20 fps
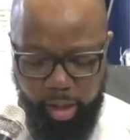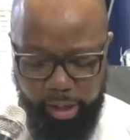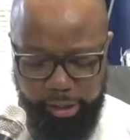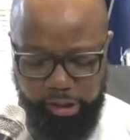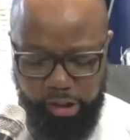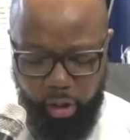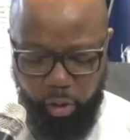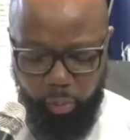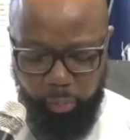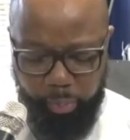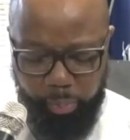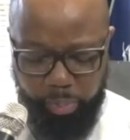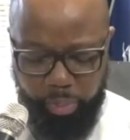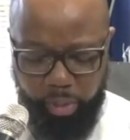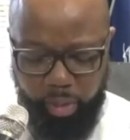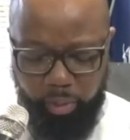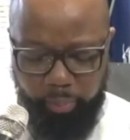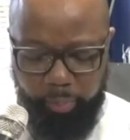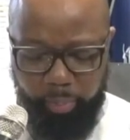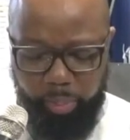And so
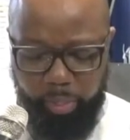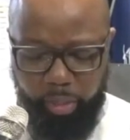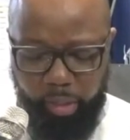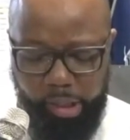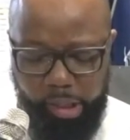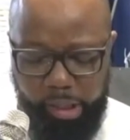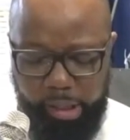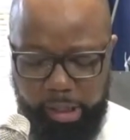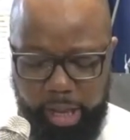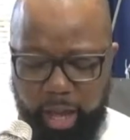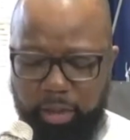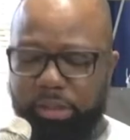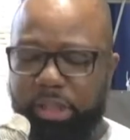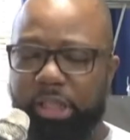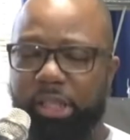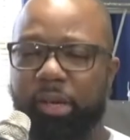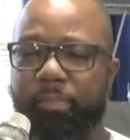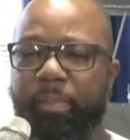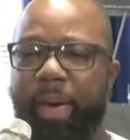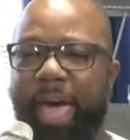that was a
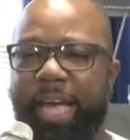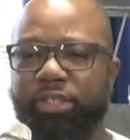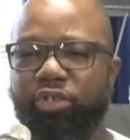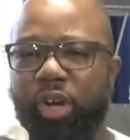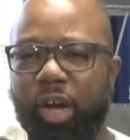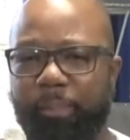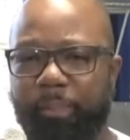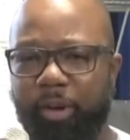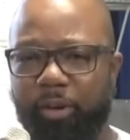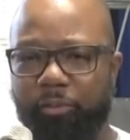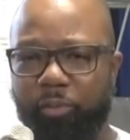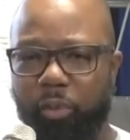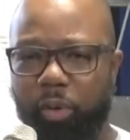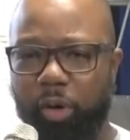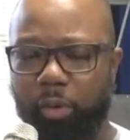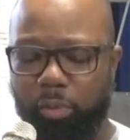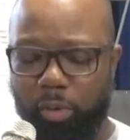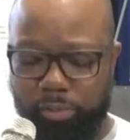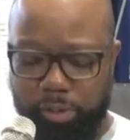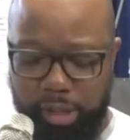little backdrop of
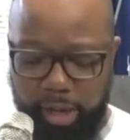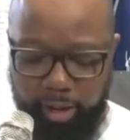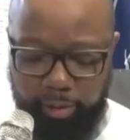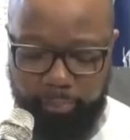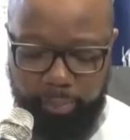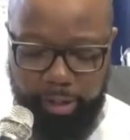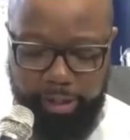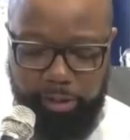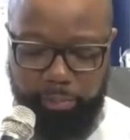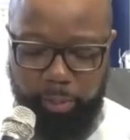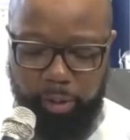what was taking place.